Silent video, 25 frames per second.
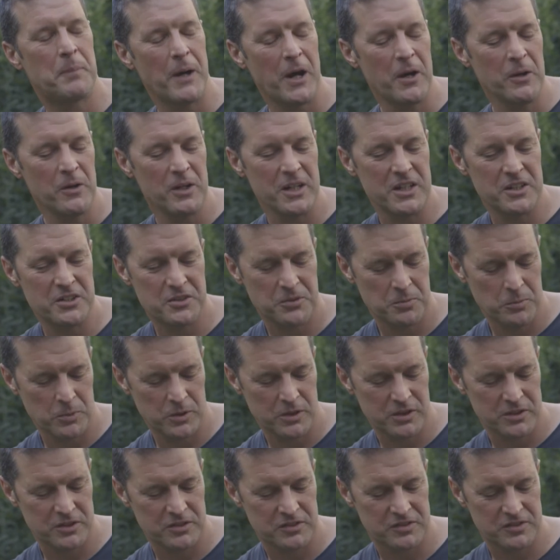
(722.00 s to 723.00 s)
Polish
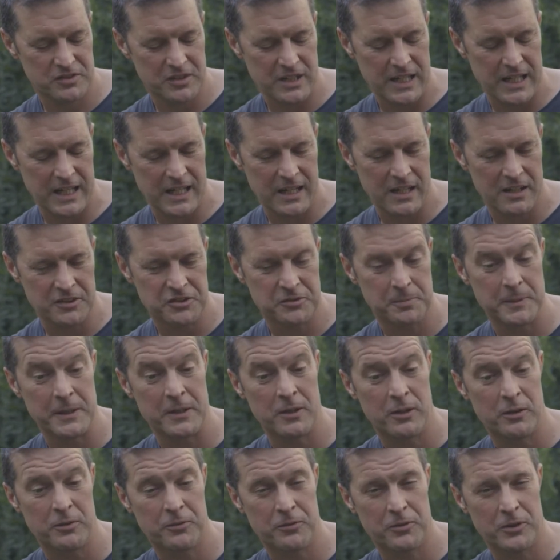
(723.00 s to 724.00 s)
was a
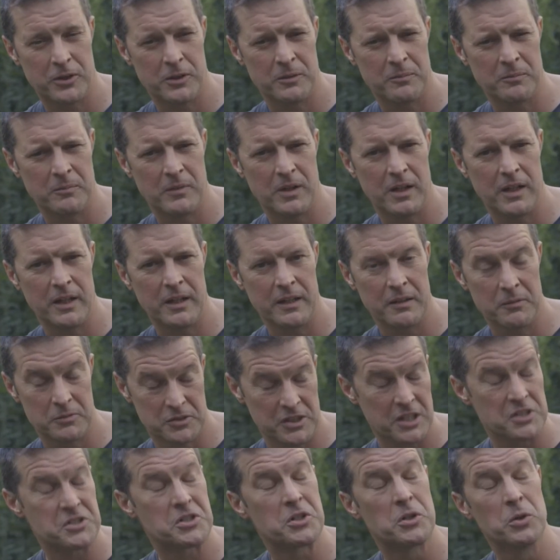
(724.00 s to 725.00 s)
spin-off from, it was
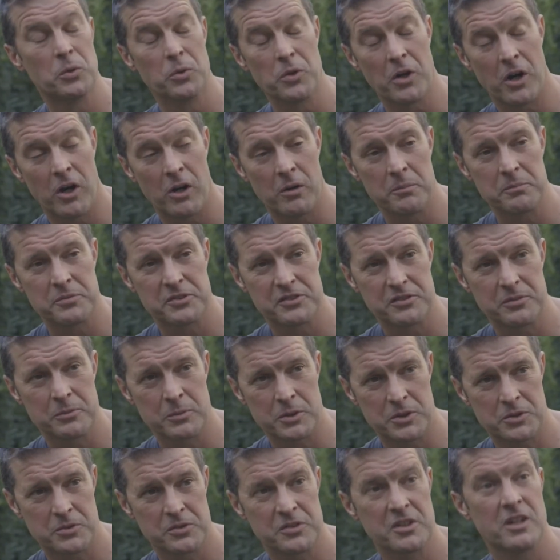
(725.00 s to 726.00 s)
actually called Hops,
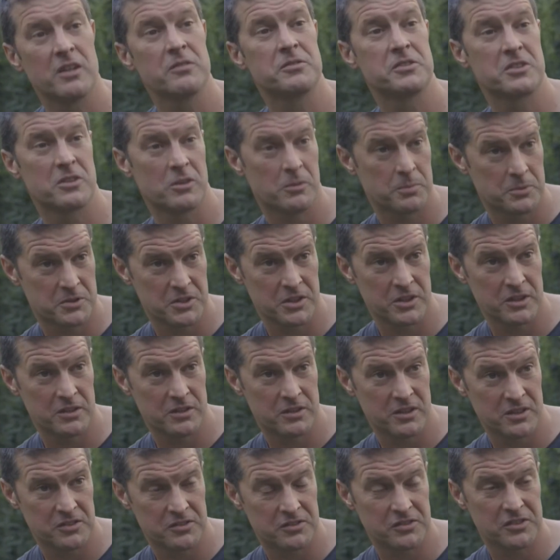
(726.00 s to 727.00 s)
which was Harvesting
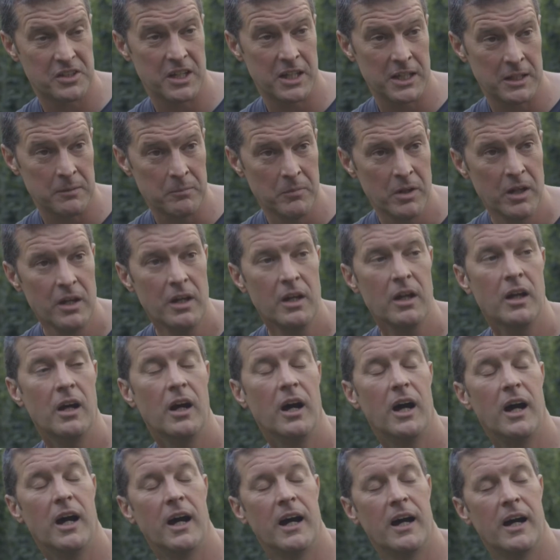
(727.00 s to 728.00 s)
Opportunities Scheme.
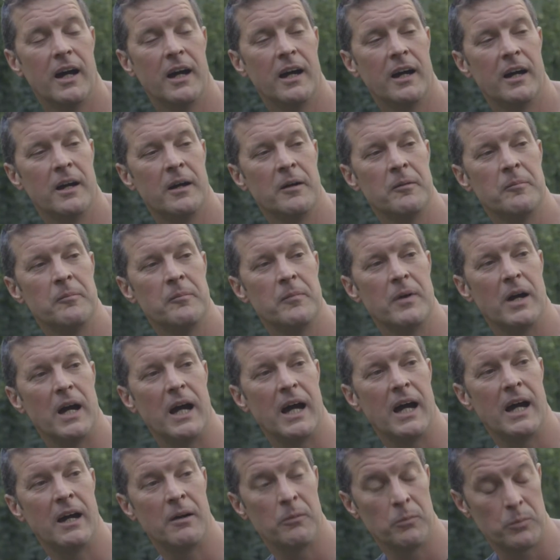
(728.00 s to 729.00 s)

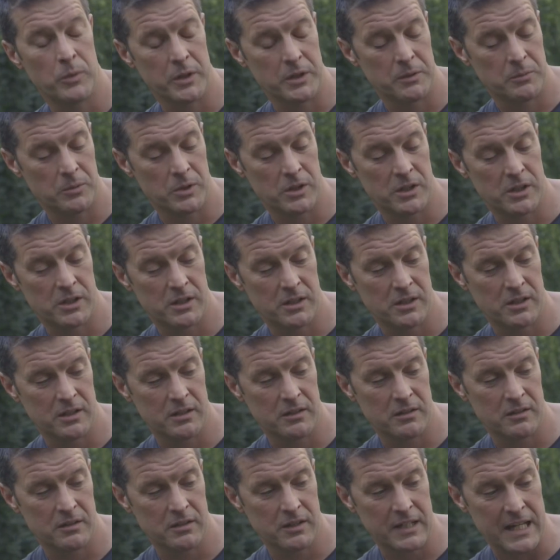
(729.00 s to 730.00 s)
And we were
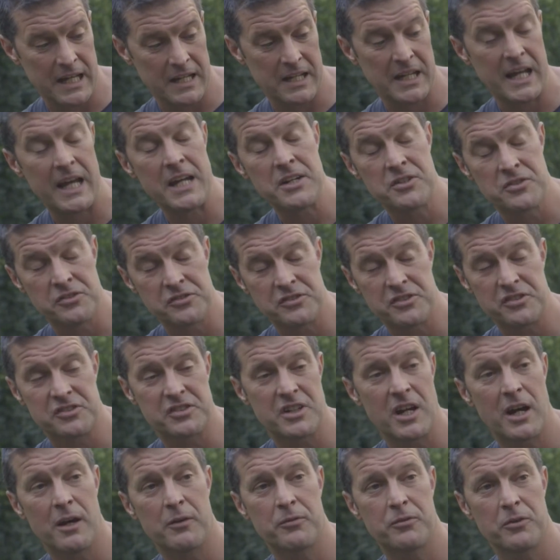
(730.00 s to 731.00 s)
getting agency
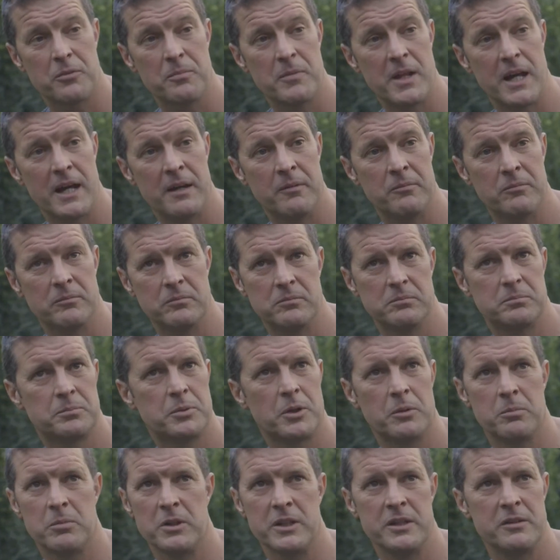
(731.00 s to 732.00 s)
staff from them
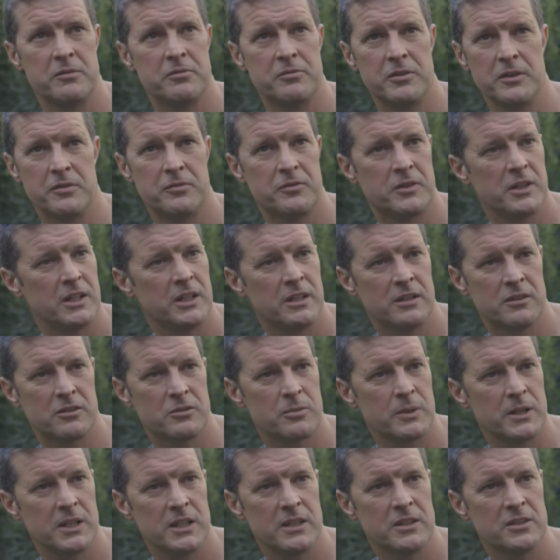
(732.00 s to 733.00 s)
probably 15,
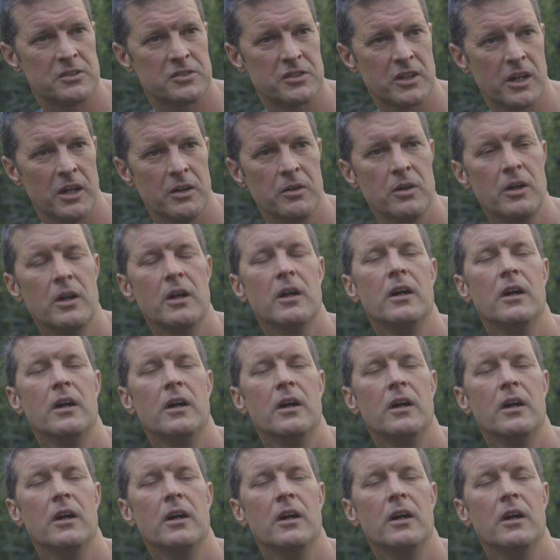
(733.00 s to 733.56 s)
20 years ago.